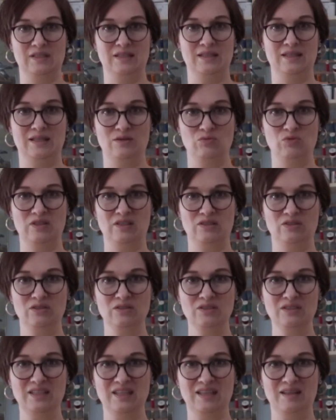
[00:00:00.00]
and then we're
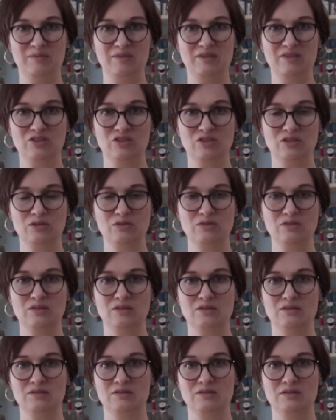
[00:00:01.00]
good. I'm not
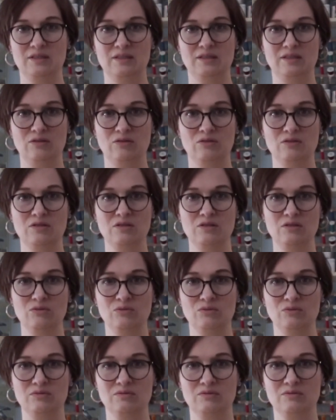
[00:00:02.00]
sure. I don't
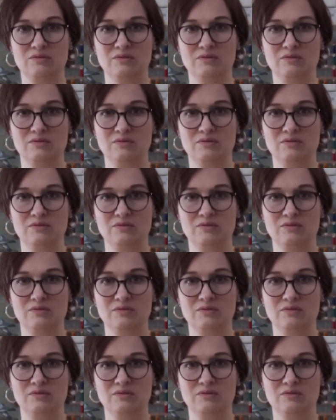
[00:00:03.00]
know.